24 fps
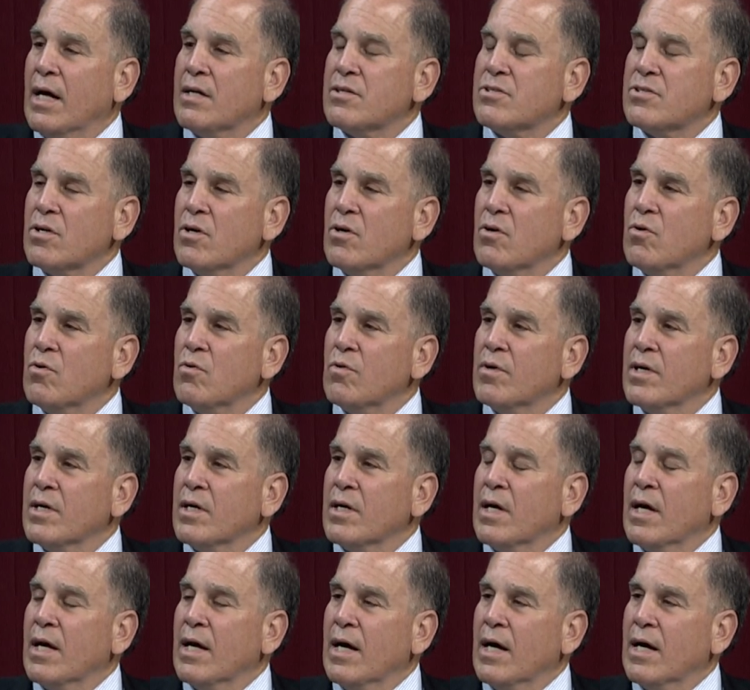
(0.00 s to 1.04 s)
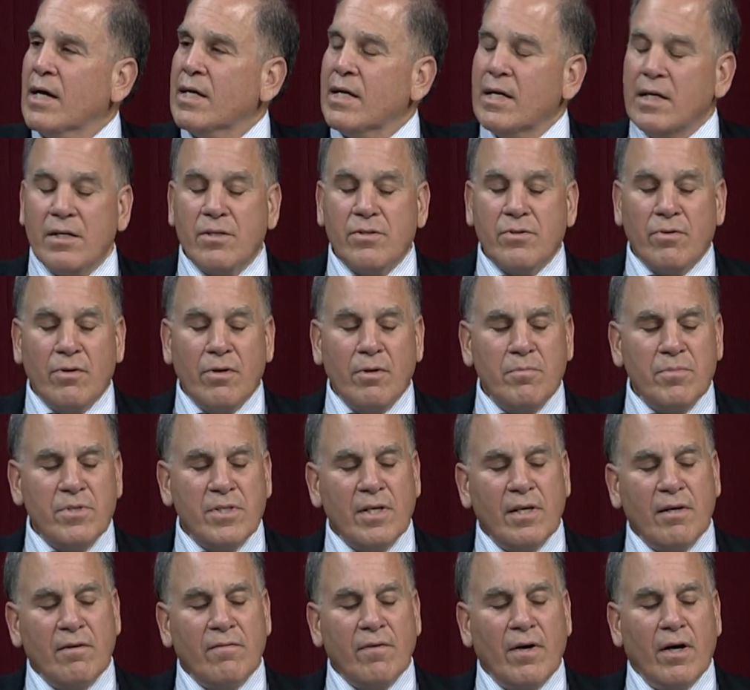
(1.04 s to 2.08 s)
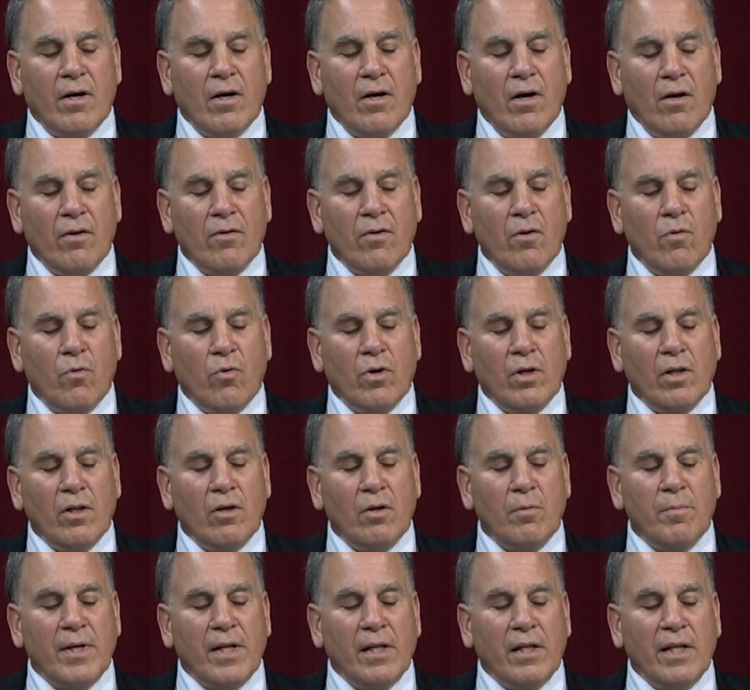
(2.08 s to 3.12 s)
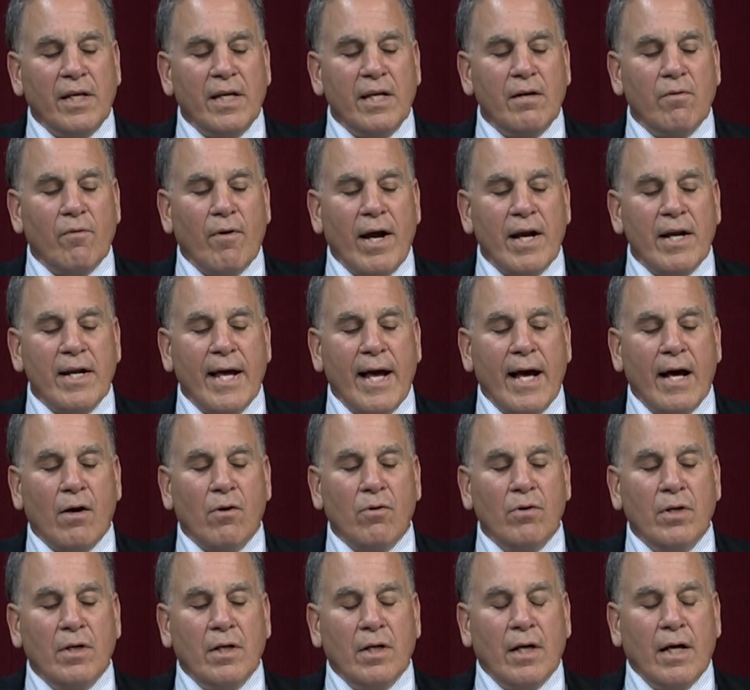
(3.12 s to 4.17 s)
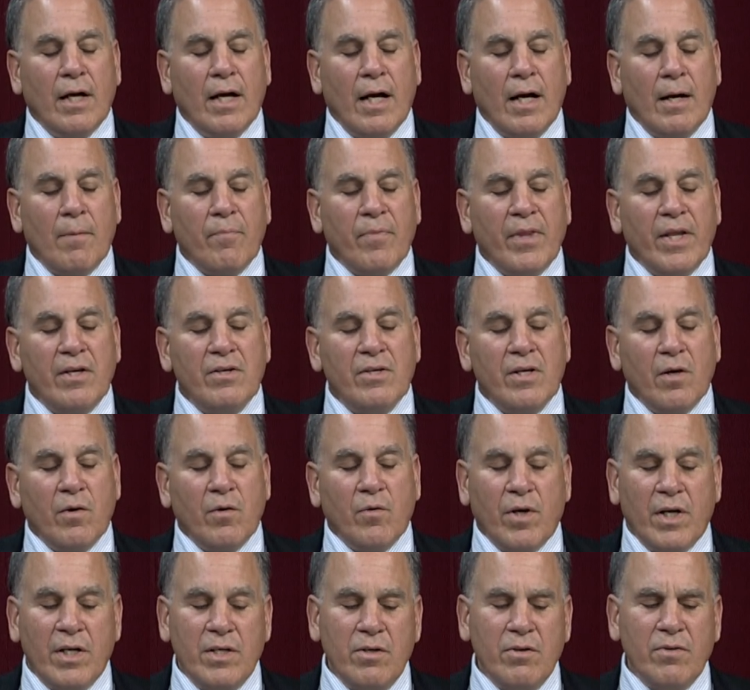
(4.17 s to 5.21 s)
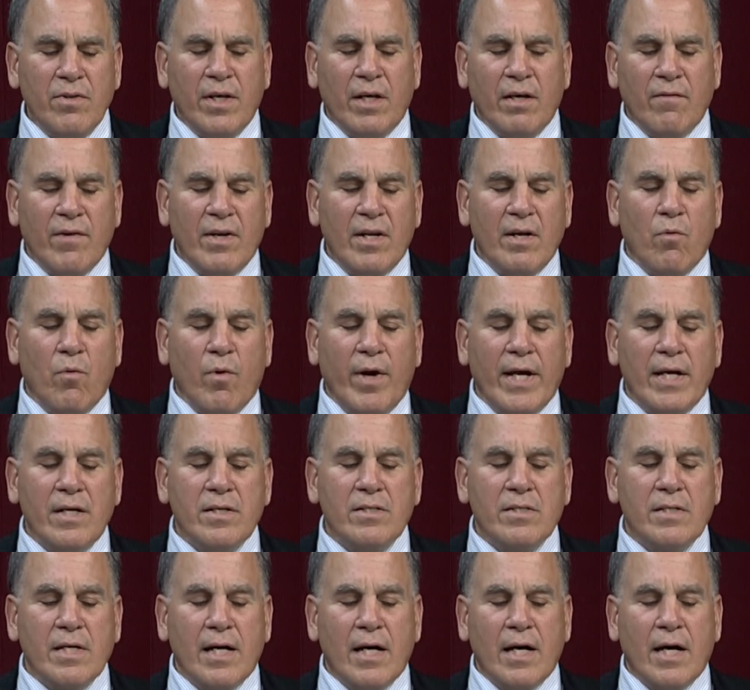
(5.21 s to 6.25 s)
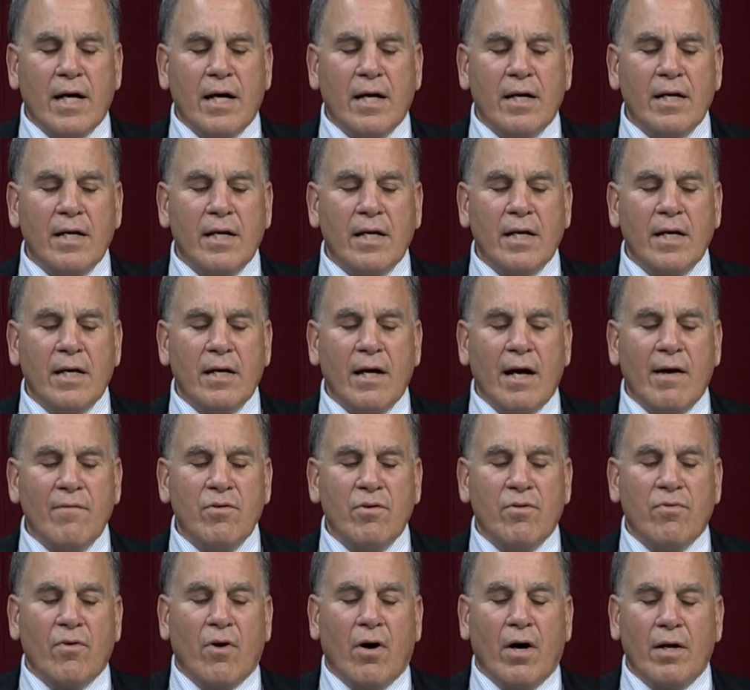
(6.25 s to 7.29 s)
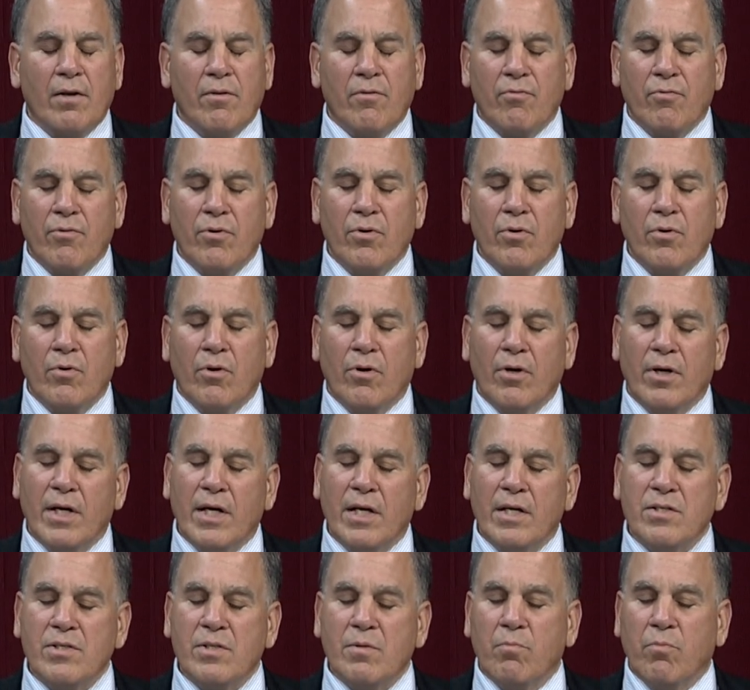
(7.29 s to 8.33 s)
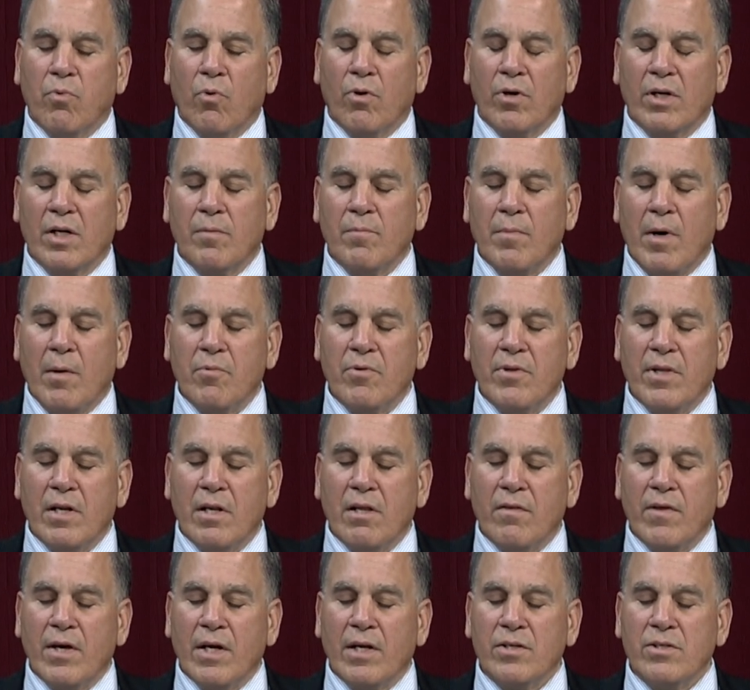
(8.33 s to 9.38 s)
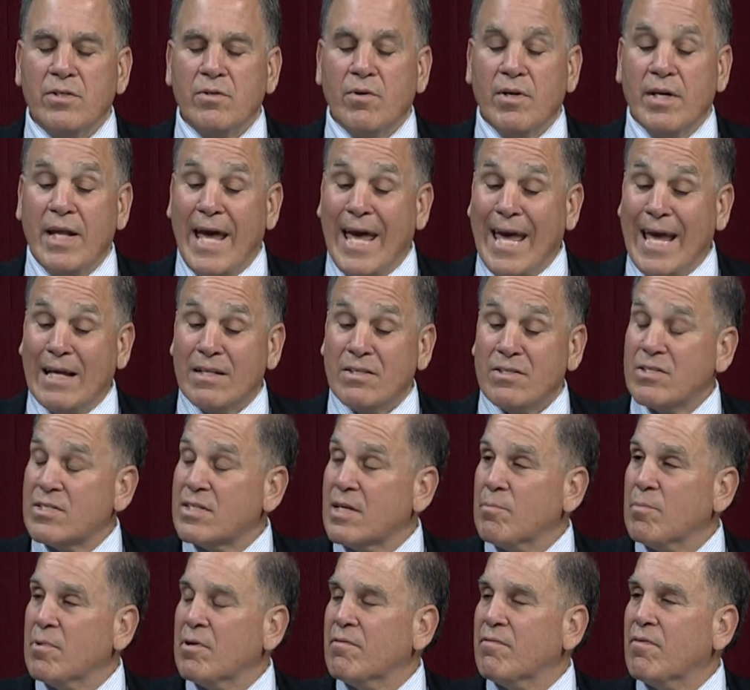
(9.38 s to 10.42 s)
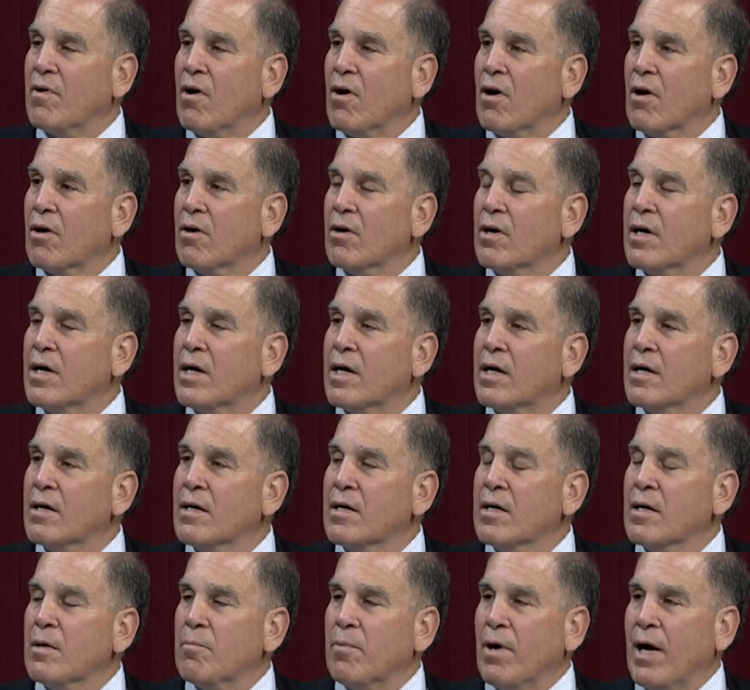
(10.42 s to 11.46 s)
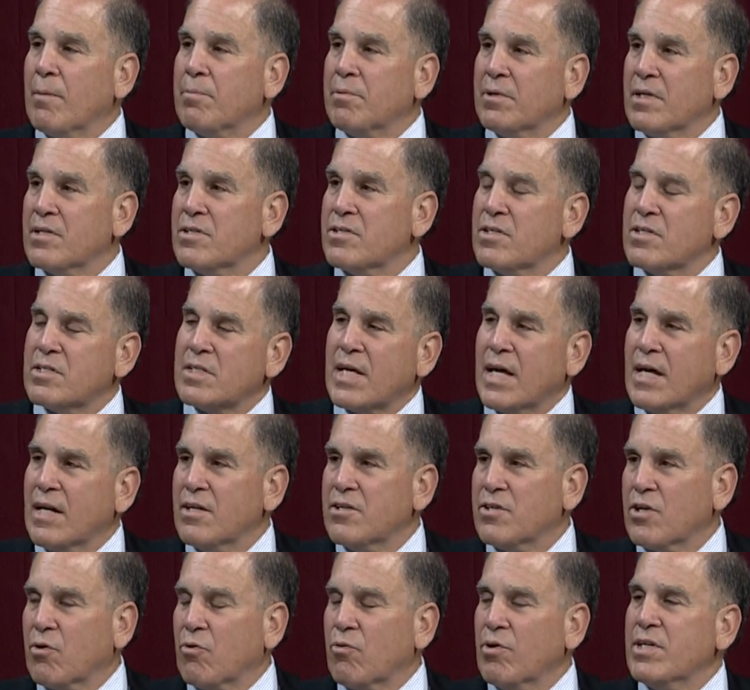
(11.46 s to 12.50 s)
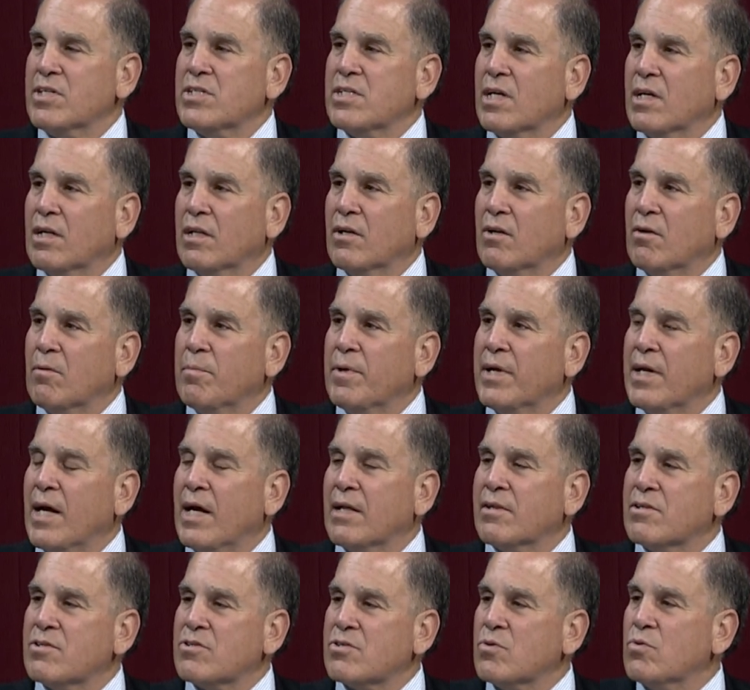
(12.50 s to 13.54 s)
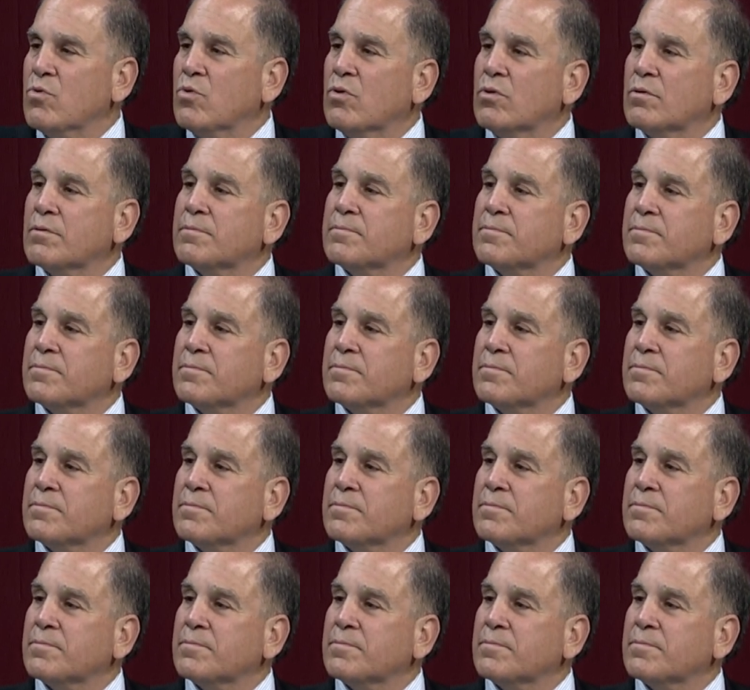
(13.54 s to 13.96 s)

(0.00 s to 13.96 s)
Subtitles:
So in terms of, although we're a little bit lean right now, Can you think of any ways, have you thought through or has the board come up with anything to enhance some of our populace that's kind of decreasing a little bit at the school?